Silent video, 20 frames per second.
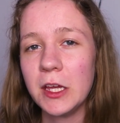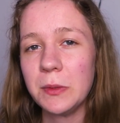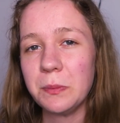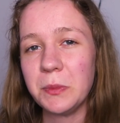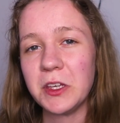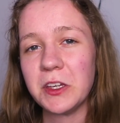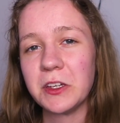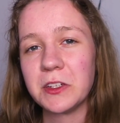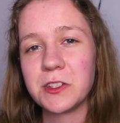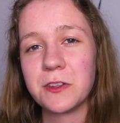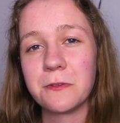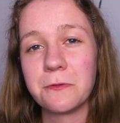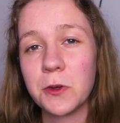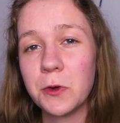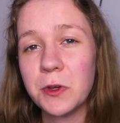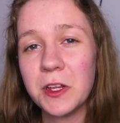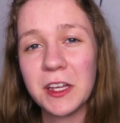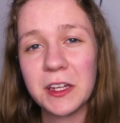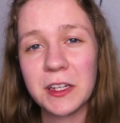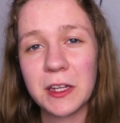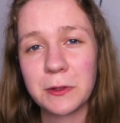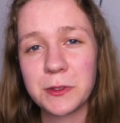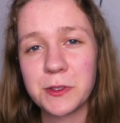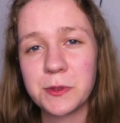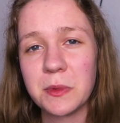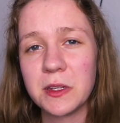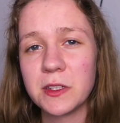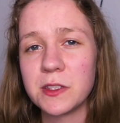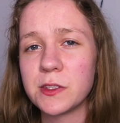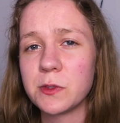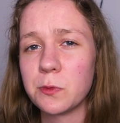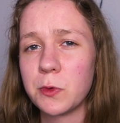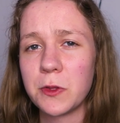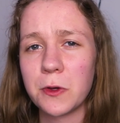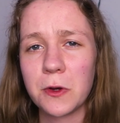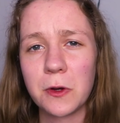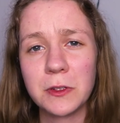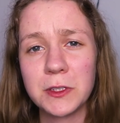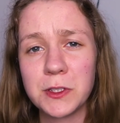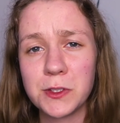because the voting announcements, with
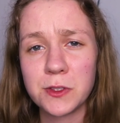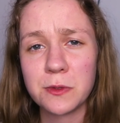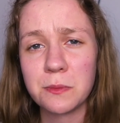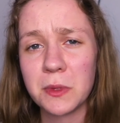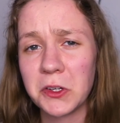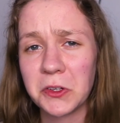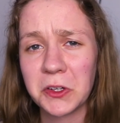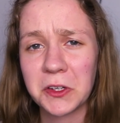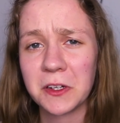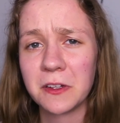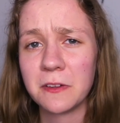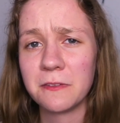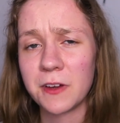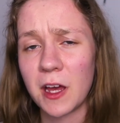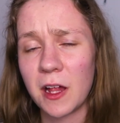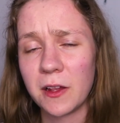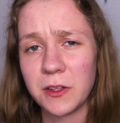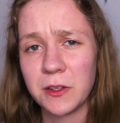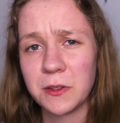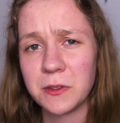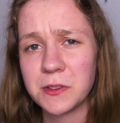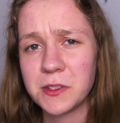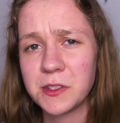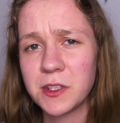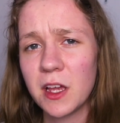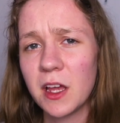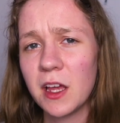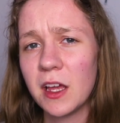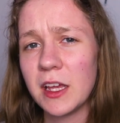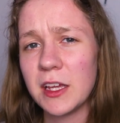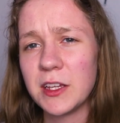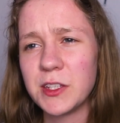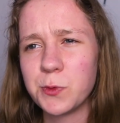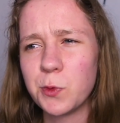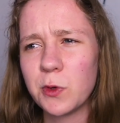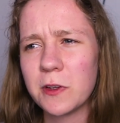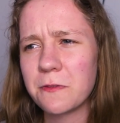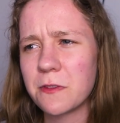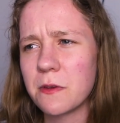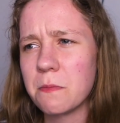all its numerical values, is
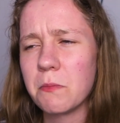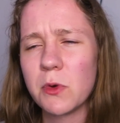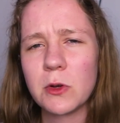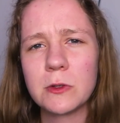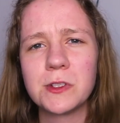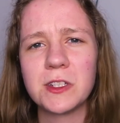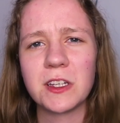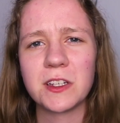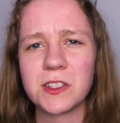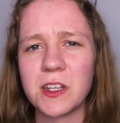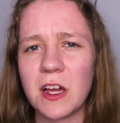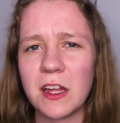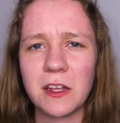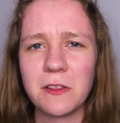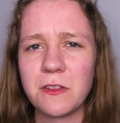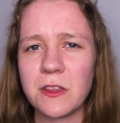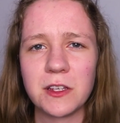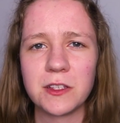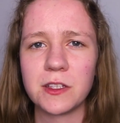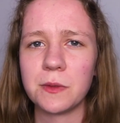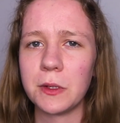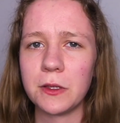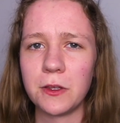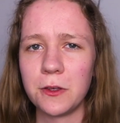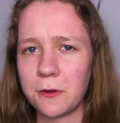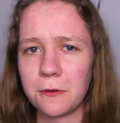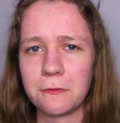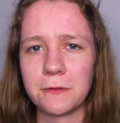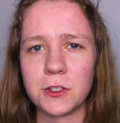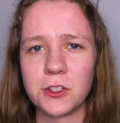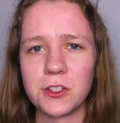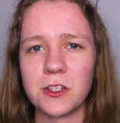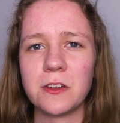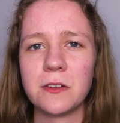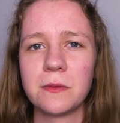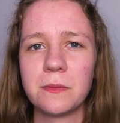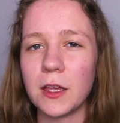one of the most exciting things about Eurovision.